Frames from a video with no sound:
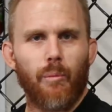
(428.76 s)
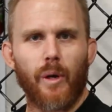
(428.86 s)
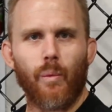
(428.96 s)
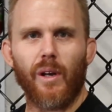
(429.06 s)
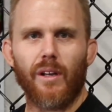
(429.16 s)

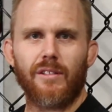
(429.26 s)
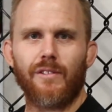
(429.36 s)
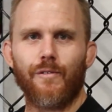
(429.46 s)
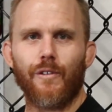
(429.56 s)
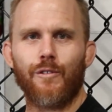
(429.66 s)
But when
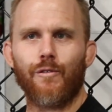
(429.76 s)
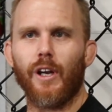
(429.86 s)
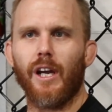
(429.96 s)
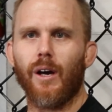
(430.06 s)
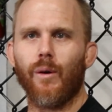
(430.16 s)
it's
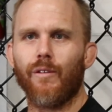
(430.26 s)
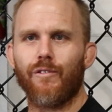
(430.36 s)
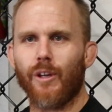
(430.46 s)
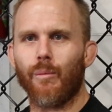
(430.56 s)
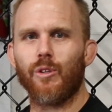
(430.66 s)
funny how if
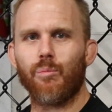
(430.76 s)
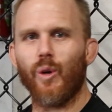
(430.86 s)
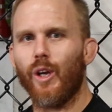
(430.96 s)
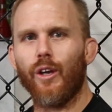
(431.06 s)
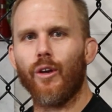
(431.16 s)
someone's
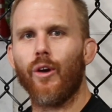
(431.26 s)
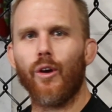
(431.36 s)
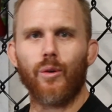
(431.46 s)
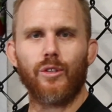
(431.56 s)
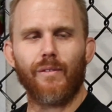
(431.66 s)
bullying
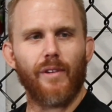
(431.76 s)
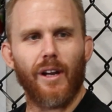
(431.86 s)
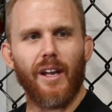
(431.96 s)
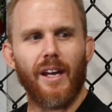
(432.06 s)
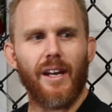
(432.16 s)
her or something
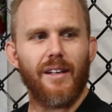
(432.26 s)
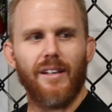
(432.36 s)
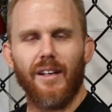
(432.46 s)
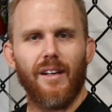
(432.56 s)
like that,